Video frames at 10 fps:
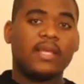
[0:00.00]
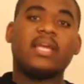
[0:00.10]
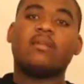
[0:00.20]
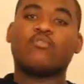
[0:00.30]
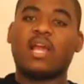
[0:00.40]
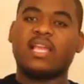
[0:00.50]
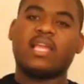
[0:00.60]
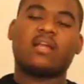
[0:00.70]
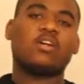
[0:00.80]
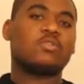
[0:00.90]
and the right
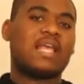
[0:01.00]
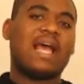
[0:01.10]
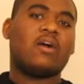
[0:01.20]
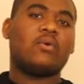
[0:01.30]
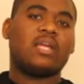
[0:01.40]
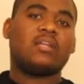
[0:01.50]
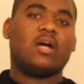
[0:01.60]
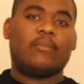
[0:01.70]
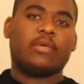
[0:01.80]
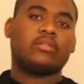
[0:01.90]
hand goes out and
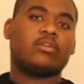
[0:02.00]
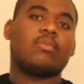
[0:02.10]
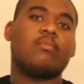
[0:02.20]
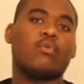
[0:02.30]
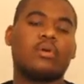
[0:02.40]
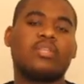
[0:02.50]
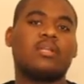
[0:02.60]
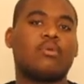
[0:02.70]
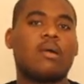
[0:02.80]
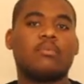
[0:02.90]
up a little bit more than
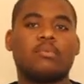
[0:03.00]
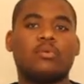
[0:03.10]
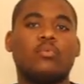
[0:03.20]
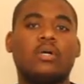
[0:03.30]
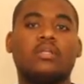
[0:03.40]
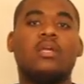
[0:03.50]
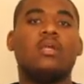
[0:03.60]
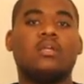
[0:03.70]
it probably would